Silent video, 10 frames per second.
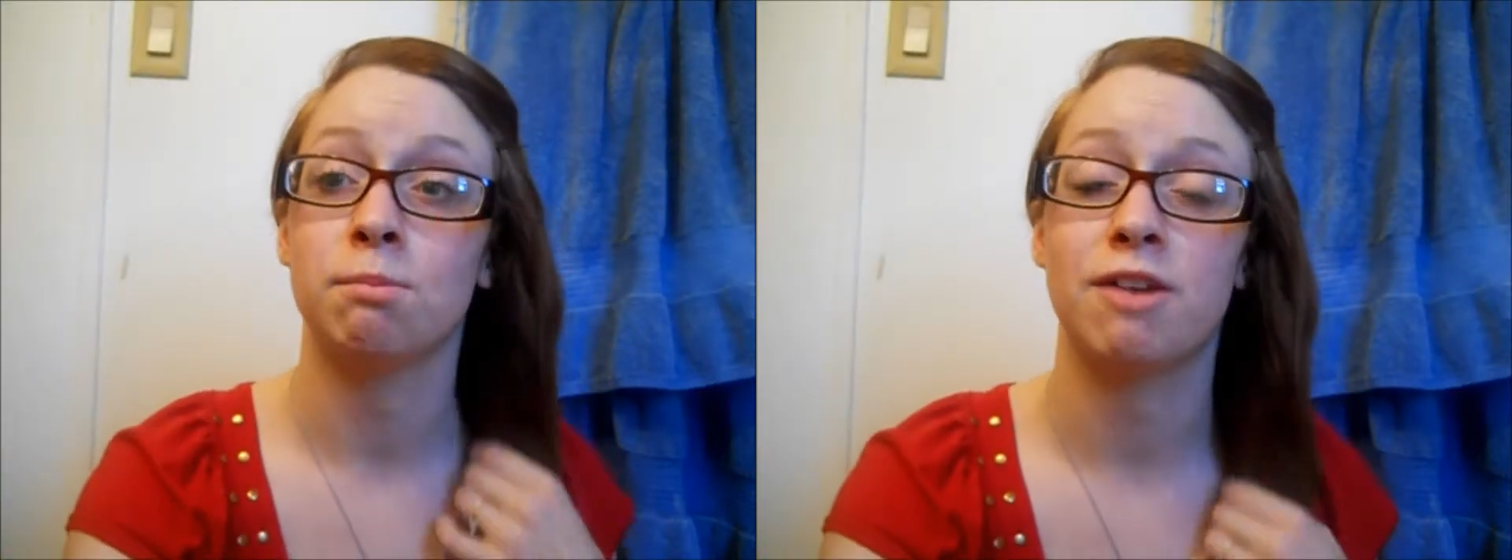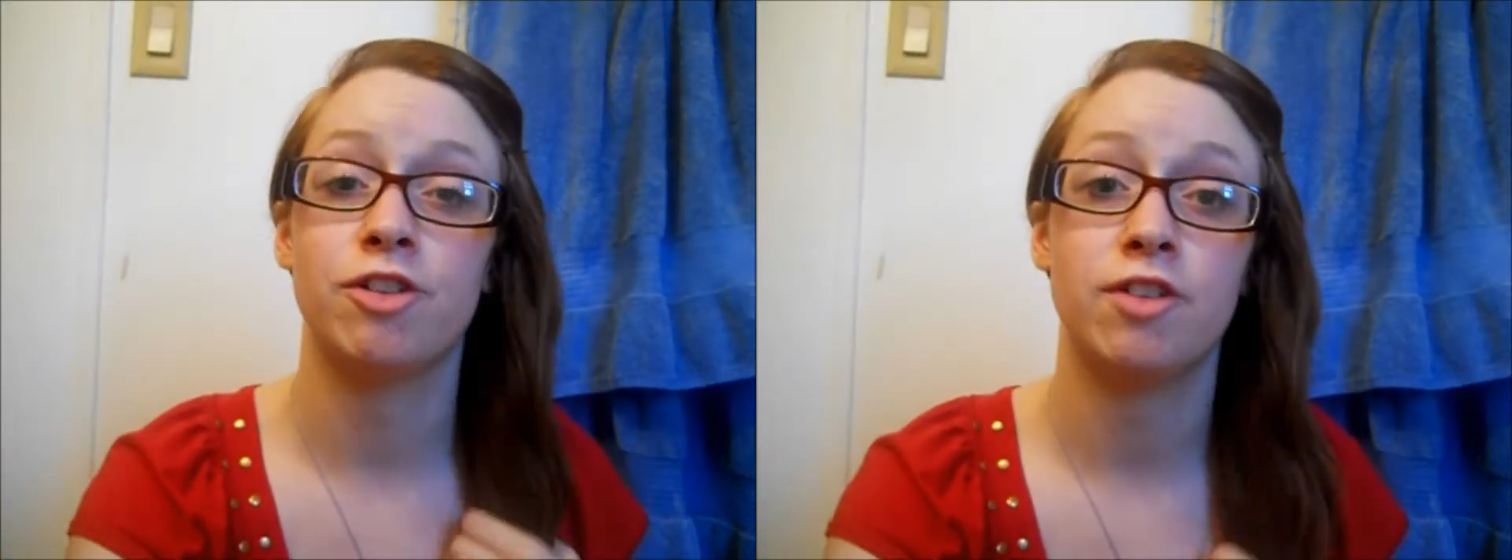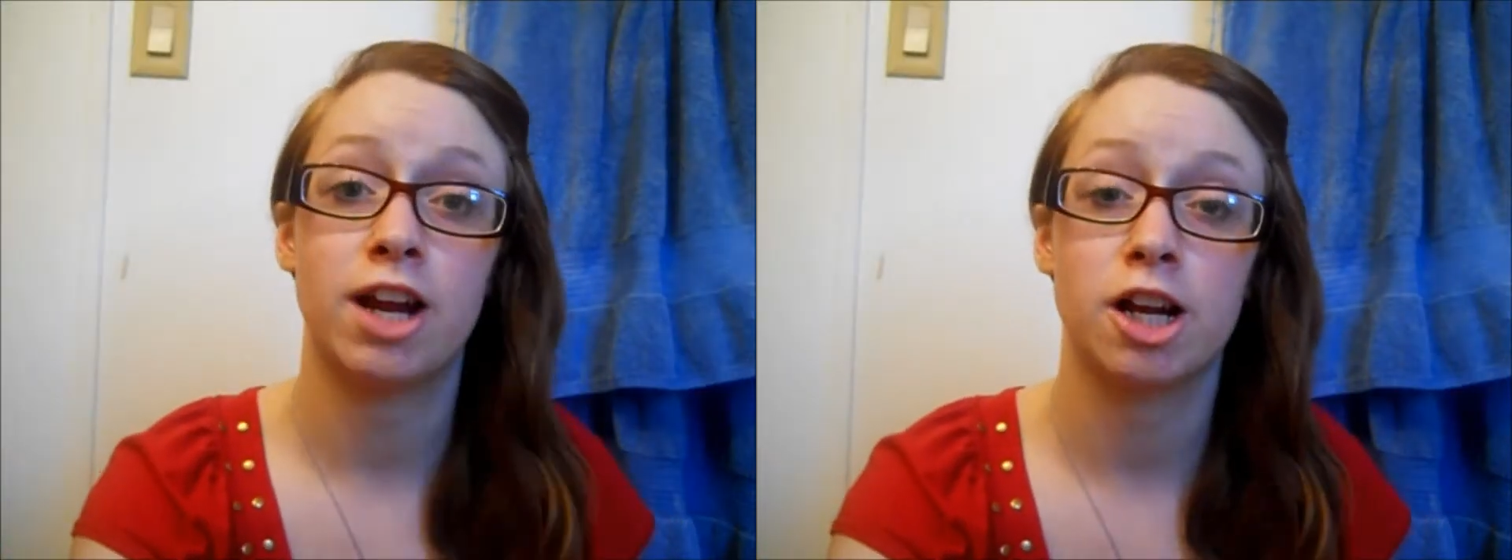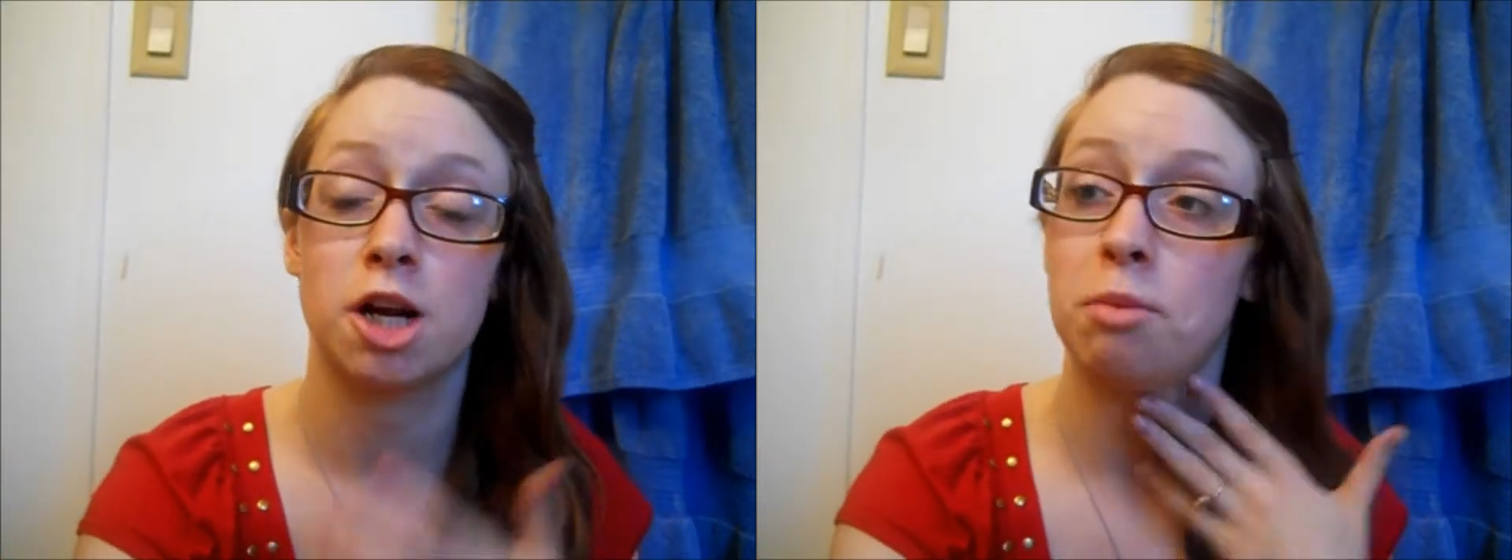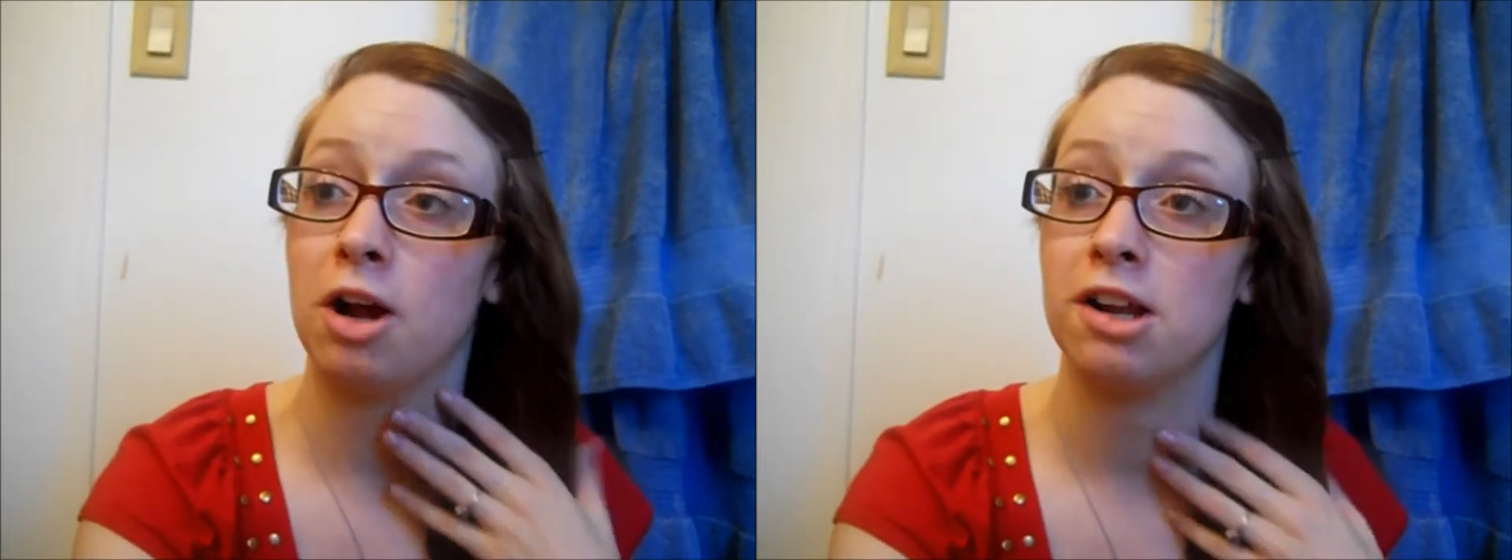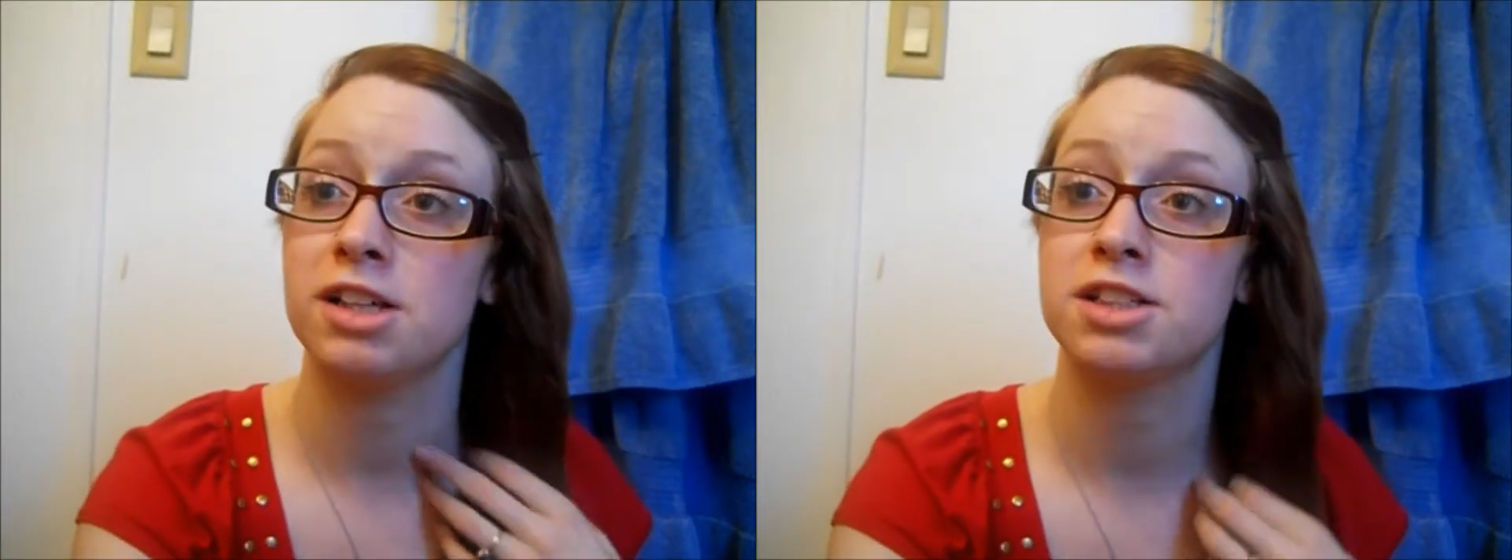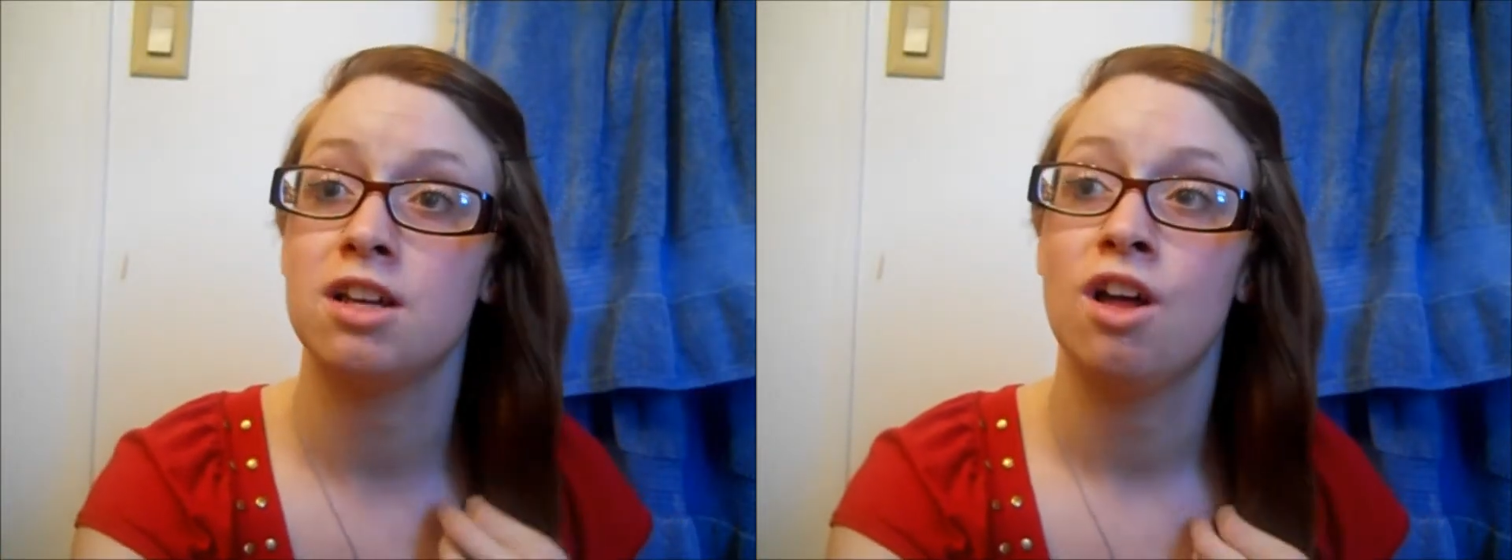my favorite hair care products.